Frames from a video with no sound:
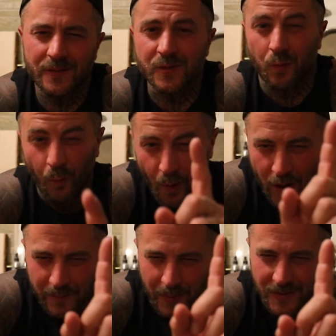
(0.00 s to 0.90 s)
There was
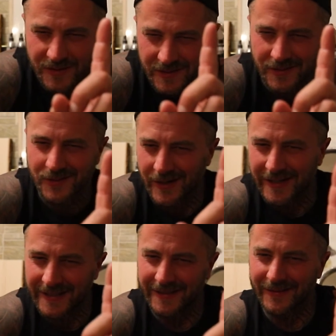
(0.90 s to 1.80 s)
one person that tried
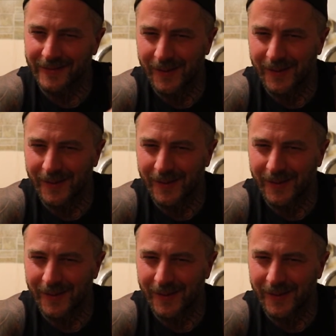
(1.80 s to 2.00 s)
to give